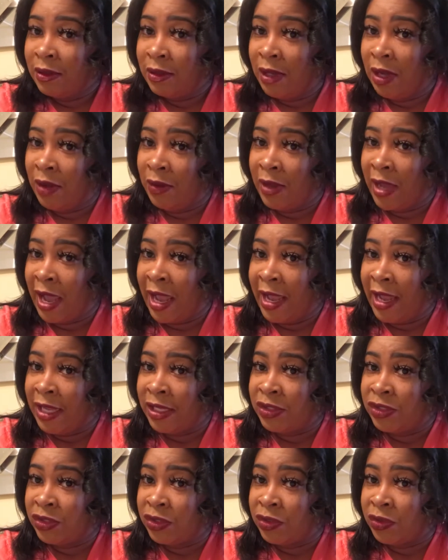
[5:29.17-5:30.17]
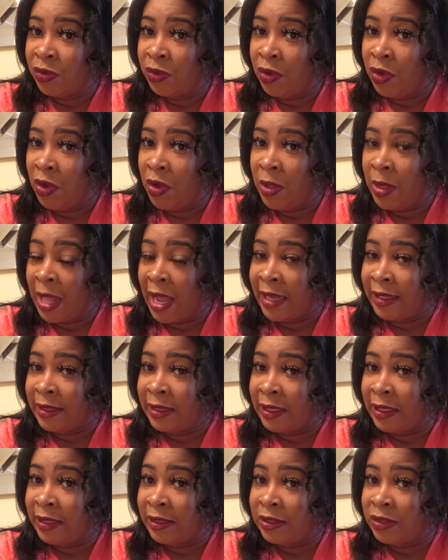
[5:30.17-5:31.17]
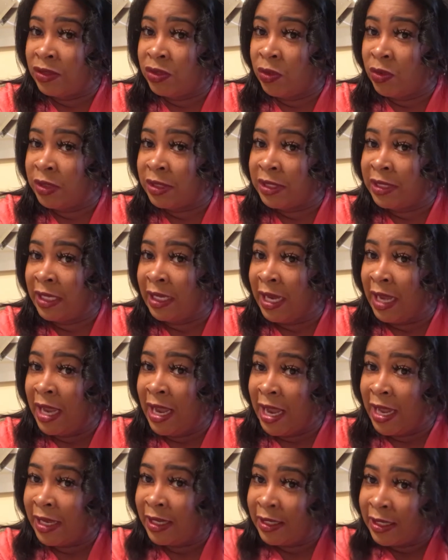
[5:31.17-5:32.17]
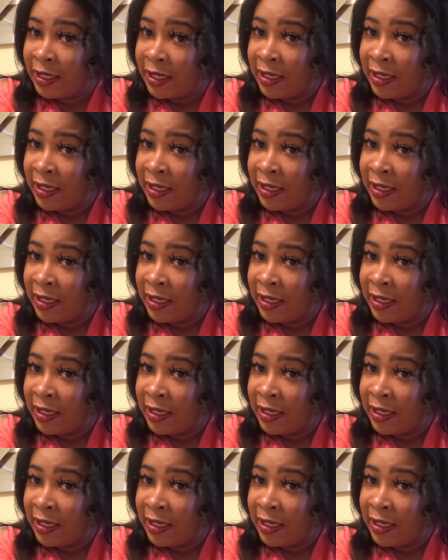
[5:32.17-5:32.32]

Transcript: Okay, and just curl like towards the end.